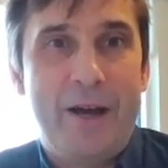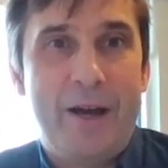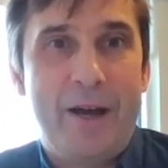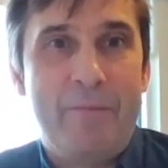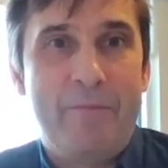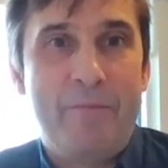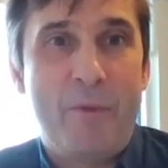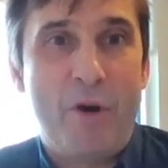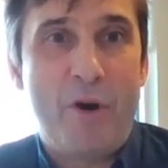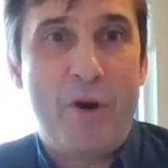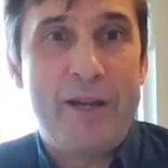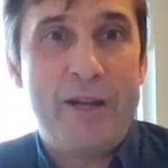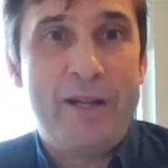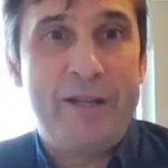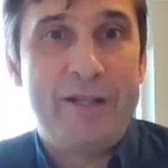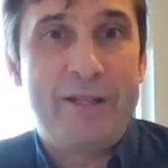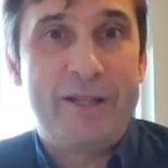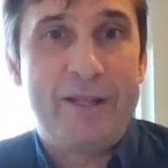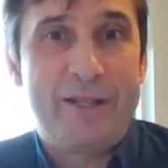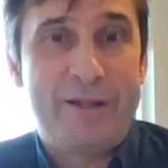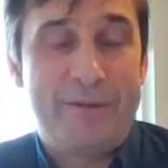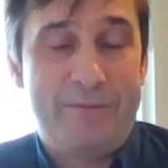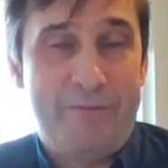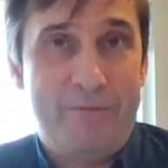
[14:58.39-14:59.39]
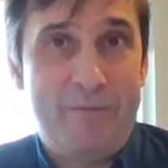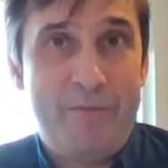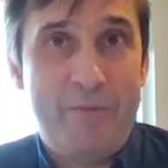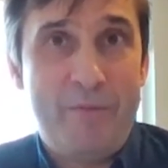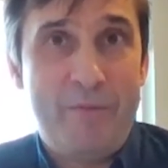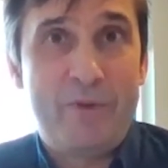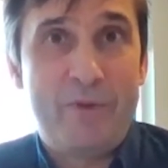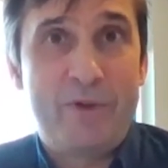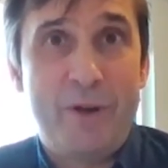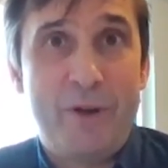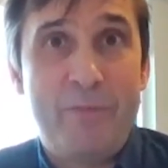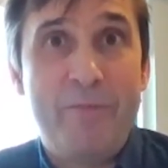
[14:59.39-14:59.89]
mines
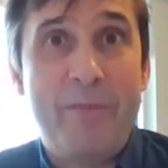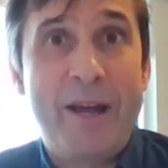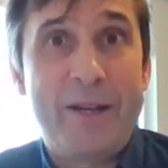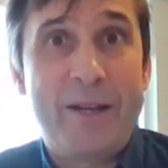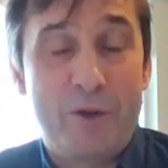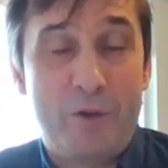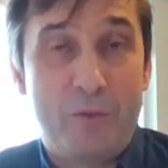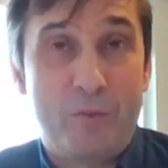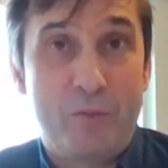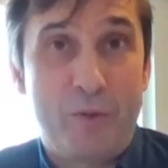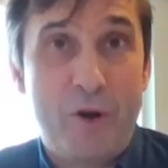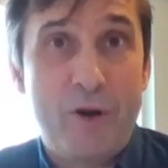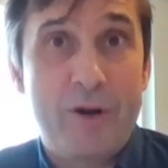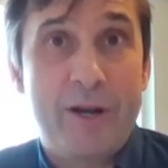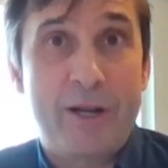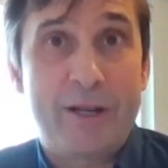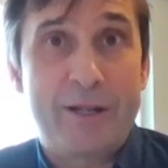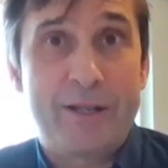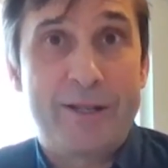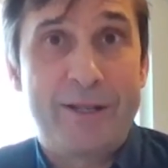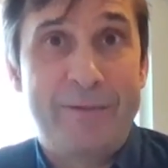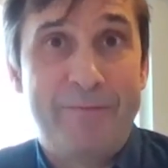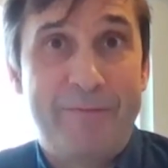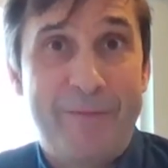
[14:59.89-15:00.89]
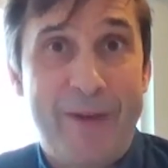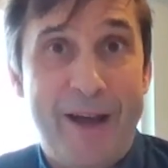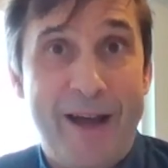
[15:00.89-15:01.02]
sort of metal products